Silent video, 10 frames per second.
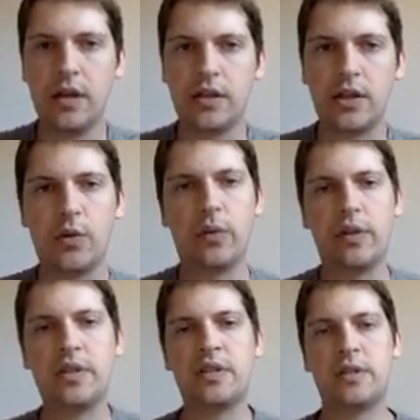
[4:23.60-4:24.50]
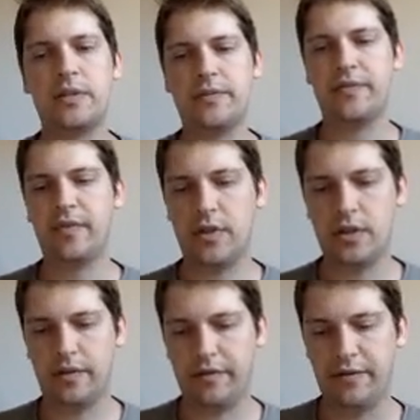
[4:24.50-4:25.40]
So this
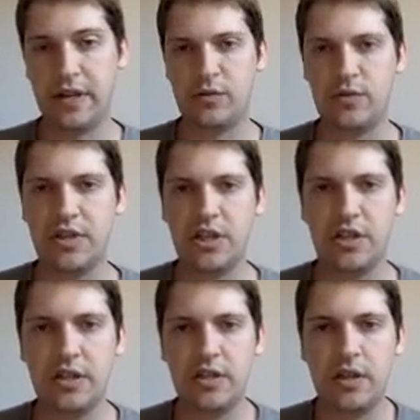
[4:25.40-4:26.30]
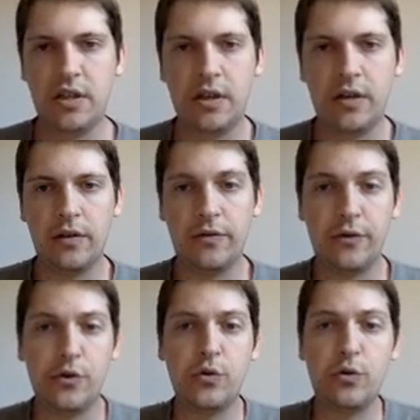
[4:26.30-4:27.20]
phase transition is a
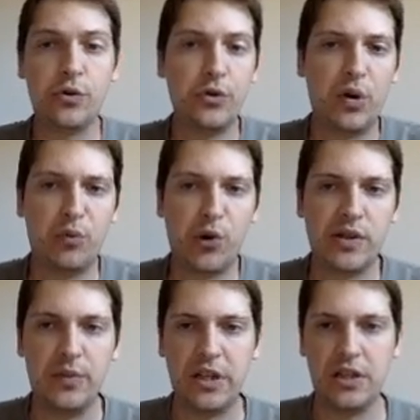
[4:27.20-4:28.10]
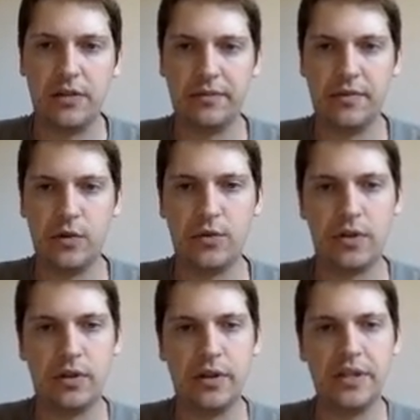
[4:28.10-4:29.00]
first order approximation. Q
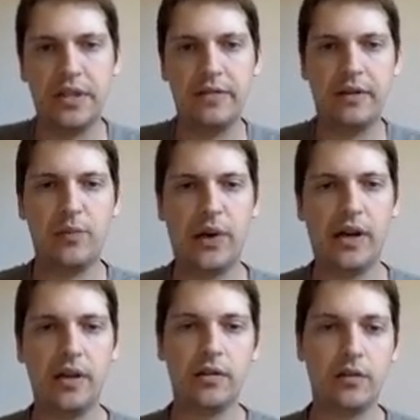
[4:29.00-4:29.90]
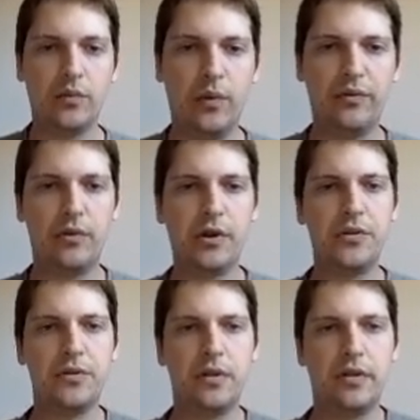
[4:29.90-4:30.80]
star is defined by, before
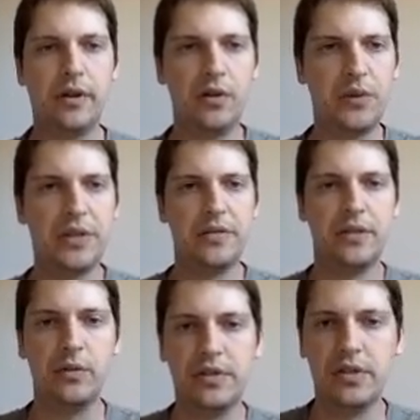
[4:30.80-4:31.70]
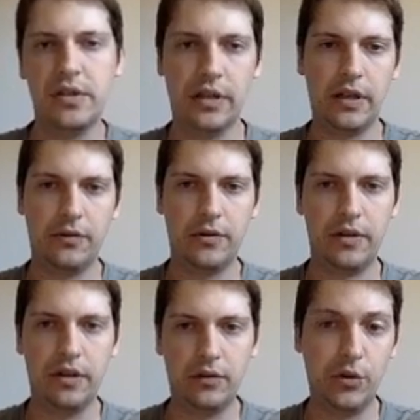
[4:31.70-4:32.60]
Q star there are master sequences and after
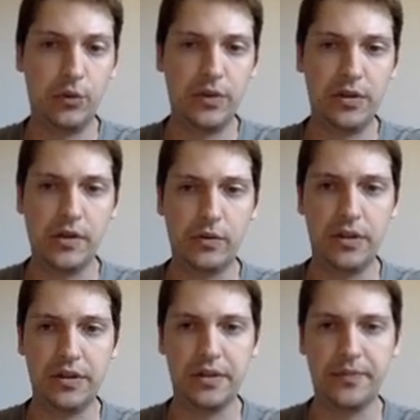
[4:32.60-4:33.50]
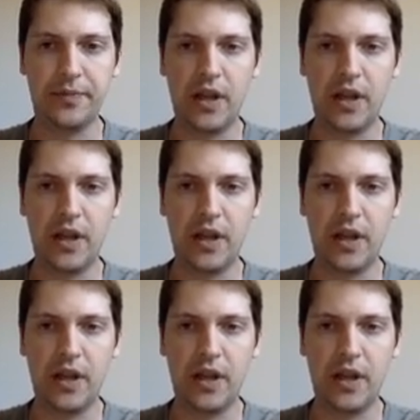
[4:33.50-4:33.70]
there are no master sequences.